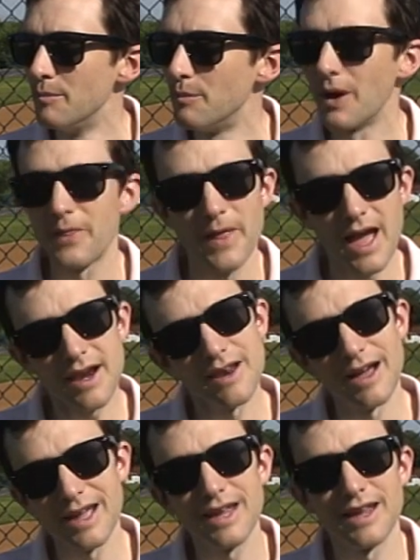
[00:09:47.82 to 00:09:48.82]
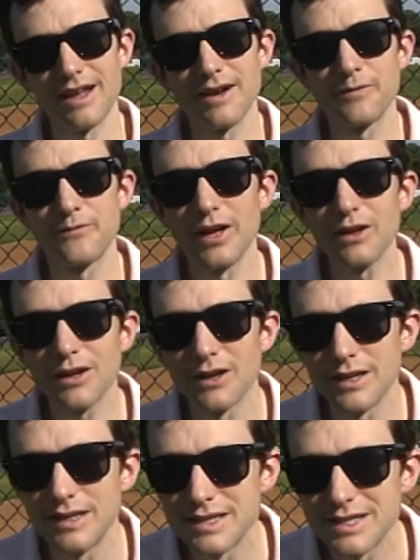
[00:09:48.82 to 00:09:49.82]
But that night, and it felt
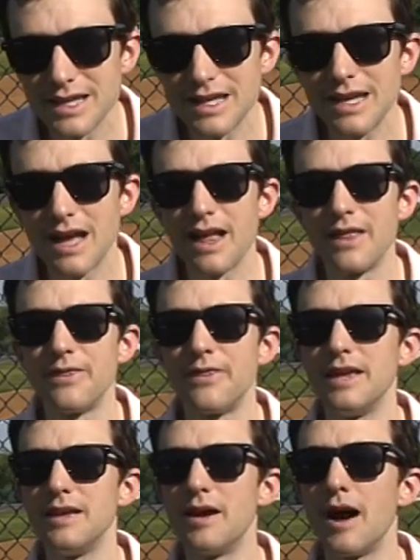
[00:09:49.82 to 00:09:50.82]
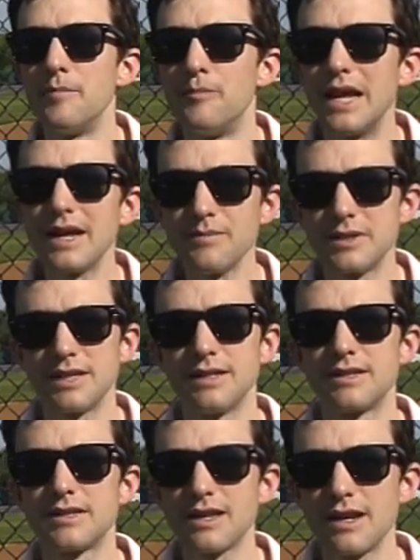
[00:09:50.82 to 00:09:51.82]
good to see the
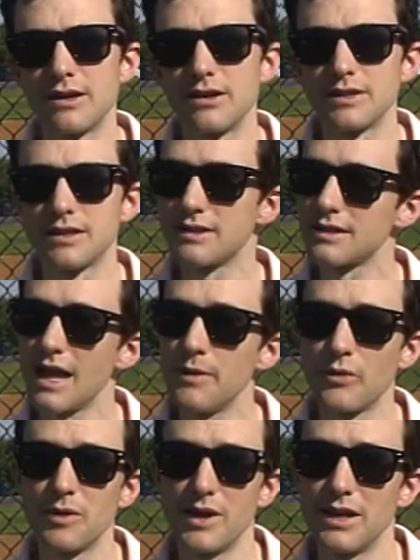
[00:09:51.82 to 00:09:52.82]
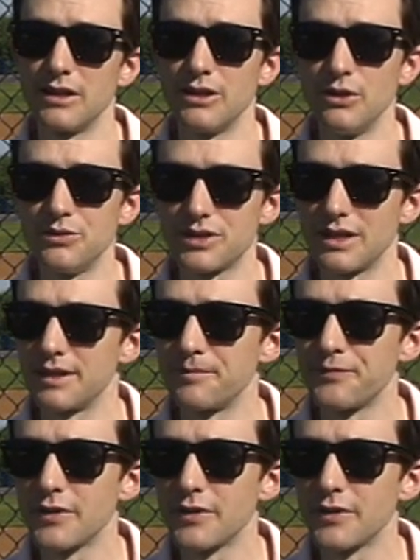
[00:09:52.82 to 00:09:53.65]
Binghamton Senators. This game would have been in Houston.